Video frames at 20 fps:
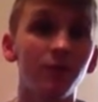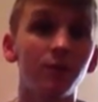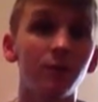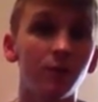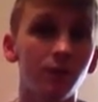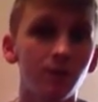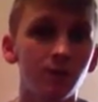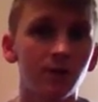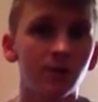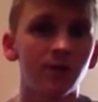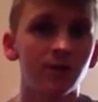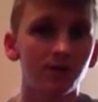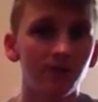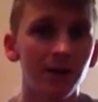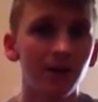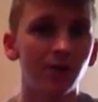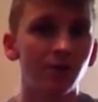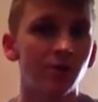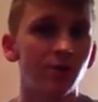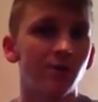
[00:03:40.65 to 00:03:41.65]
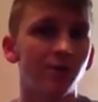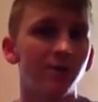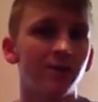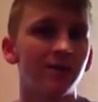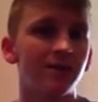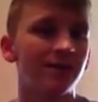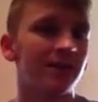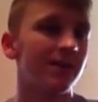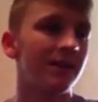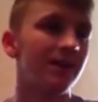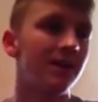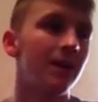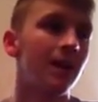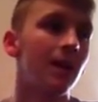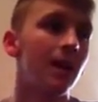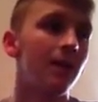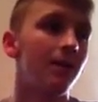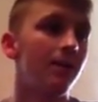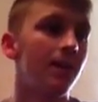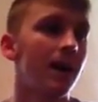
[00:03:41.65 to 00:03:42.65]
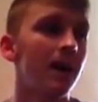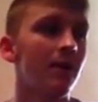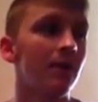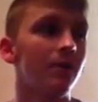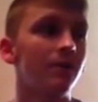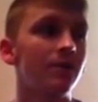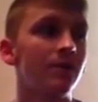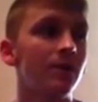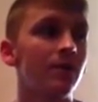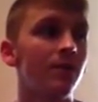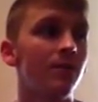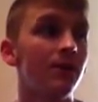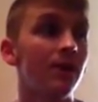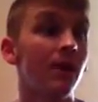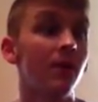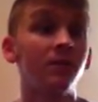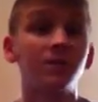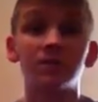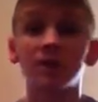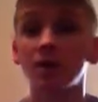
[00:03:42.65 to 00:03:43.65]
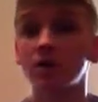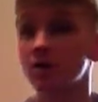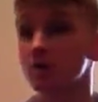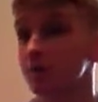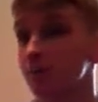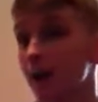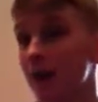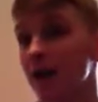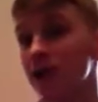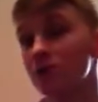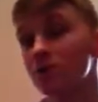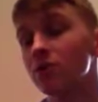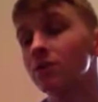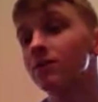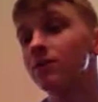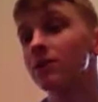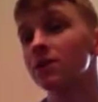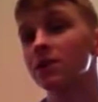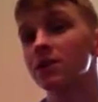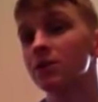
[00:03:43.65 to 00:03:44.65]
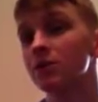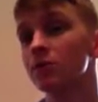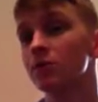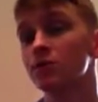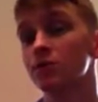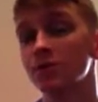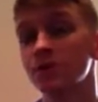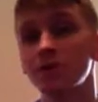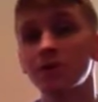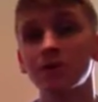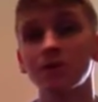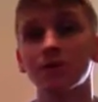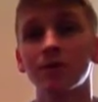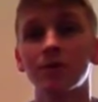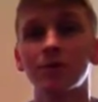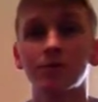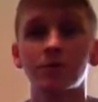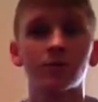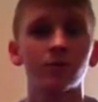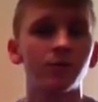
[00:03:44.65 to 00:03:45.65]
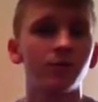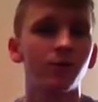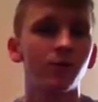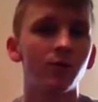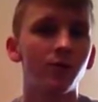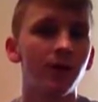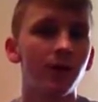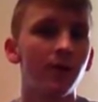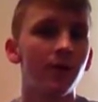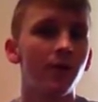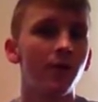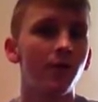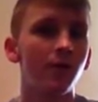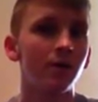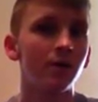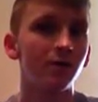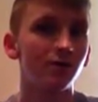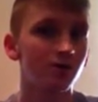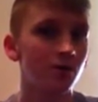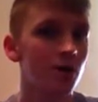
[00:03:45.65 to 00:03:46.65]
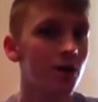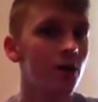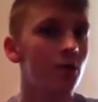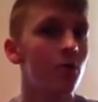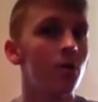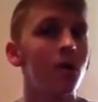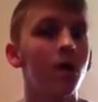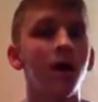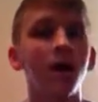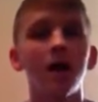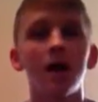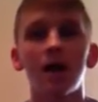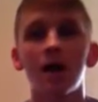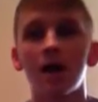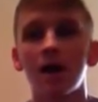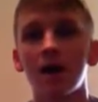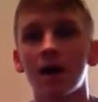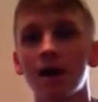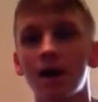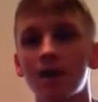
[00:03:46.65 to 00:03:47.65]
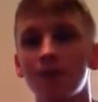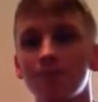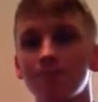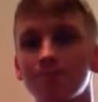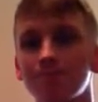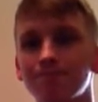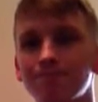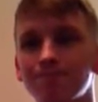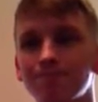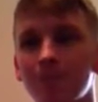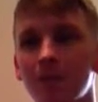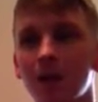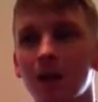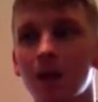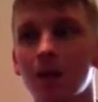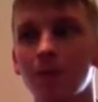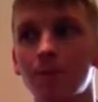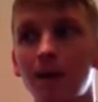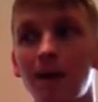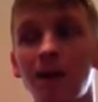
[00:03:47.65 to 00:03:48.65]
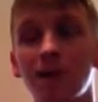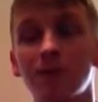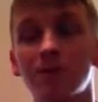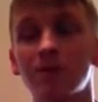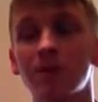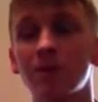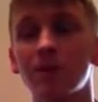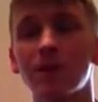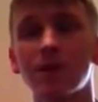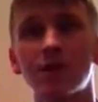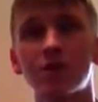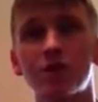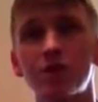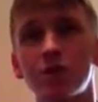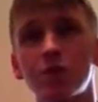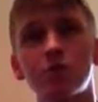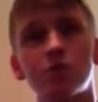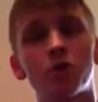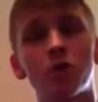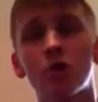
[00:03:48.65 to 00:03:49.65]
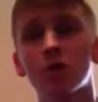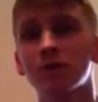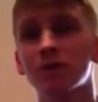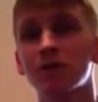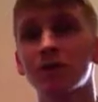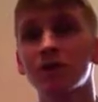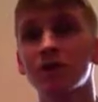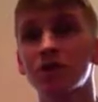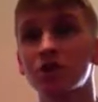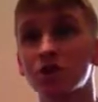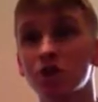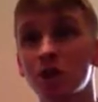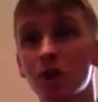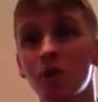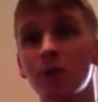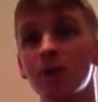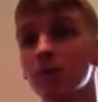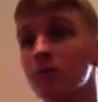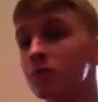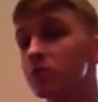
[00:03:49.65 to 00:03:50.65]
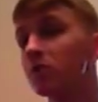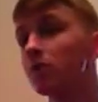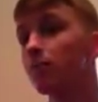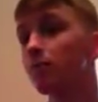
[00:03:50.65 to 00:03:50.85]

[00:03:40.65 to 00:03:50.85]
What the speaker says: due to suspension, obviously. Balor is going to be, and Sasha Banks obviously due to injury, which we'll talk about later on in the show. Balor's going to be a huge loss for this show. He was the